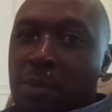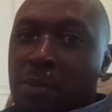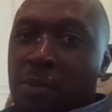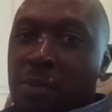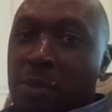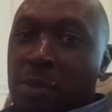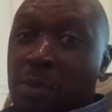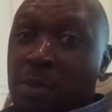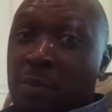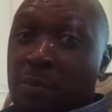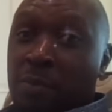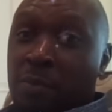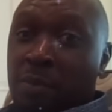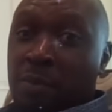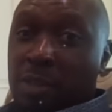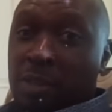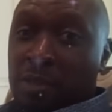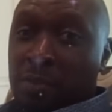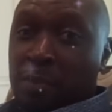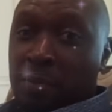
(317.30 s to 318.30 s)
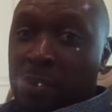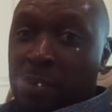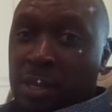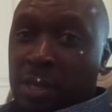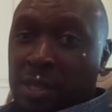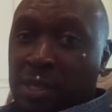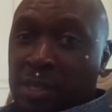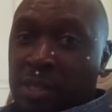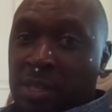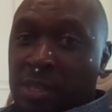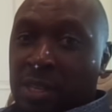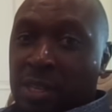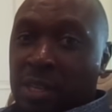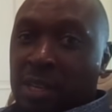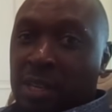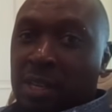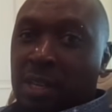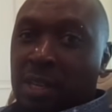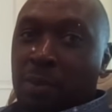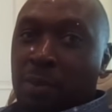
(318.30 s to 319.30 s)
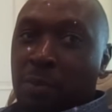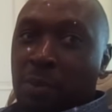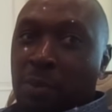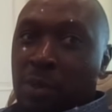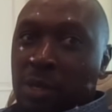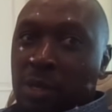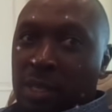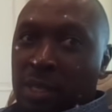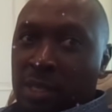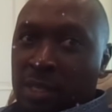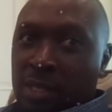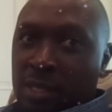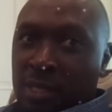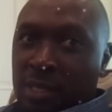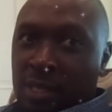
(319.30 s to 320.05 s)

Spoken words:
the world came to chase their dreams.